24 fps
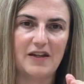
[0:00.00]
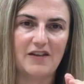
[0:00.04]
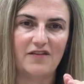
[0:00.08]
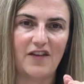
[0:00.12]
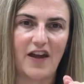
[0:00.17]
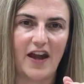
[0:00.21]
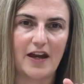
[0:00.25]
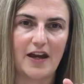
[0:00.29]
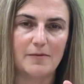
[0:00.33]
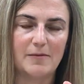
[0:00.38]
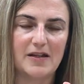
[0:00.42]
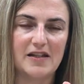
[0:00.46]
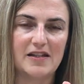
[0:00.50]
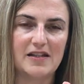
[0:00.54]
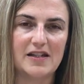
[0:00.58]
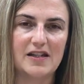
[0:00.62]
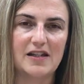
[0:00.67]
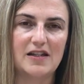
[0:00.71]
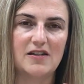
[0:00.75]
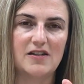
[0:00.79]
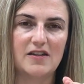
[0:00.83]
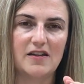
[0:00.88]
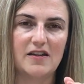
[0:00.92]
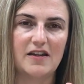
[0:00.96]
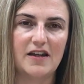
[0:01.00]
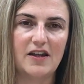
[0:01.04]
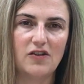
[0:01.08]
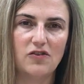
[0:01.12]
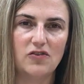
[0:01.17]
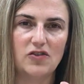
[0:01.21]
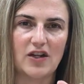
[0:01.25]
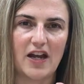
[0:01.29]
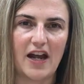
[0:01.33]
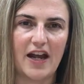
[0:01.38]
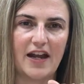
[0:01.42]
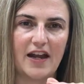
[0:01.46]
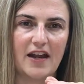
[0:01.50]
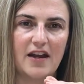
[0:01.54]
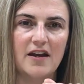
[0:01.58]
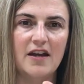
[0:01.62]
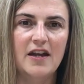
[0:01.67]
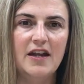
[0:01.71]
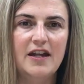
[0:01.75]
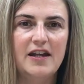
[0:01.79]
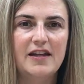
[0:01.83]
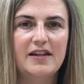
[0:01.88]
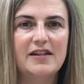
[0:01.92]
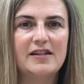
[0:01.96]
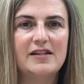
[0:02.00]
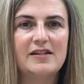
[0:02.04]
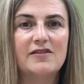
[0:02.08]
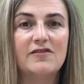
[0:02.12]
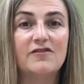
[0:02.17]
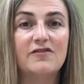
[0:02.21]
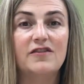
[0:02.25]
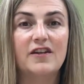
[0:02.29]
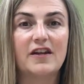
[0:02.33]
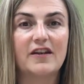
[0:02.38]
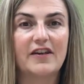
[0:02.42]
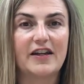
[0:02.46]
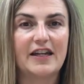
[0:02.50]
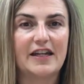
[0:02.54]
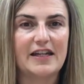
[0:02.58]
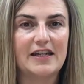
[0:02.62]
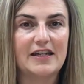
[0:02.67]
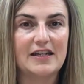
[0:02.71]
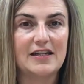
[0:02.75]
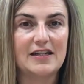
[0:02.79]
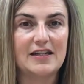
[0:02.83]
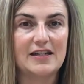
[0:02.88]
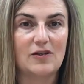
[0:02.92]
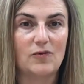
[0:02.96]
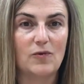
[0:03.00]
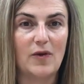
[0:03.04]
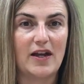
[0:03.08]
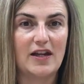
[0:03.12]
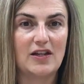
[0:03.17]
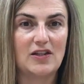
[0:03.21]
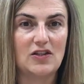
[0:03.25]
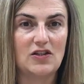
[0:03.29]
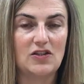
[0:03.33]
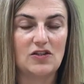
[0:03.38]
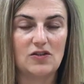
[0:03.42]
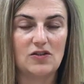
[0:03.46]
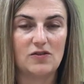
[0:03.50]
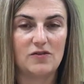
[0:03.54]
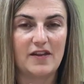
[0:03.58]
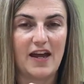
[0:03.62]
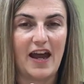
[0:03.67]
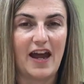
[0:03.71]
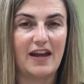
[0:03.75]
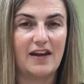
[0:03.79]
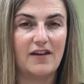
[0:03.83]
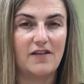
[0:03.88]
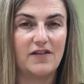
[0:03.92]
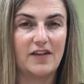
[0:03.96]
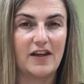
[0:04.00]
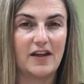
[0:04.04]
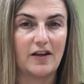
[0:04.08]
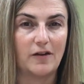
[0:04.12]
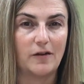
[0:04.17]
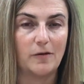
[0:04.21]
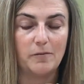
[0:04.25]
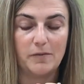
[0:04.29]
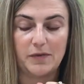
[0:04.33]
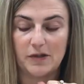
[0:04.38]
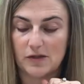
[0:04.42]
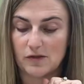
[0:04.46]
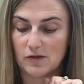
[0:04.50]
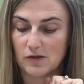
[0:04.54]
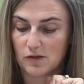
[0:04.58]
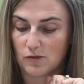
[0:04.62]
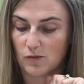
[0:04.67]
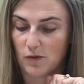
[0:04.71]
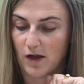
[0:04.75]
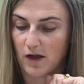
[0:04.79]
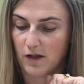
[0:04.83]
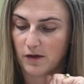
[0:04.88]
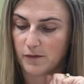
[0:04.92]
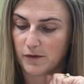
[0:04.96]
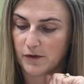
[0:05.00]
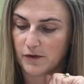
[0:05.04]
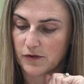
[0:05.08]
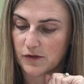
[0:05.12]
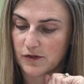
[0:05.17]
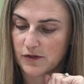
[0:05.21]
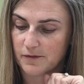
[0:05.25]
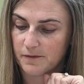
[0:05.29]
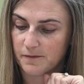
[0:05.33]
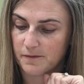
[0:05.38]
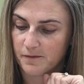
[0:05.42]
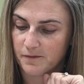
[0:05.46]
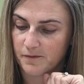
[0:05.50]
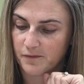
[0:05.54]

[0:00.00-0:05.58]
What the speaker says: B vitamins into their diet, this is a very easy way to do that if they aren't pill swallowers.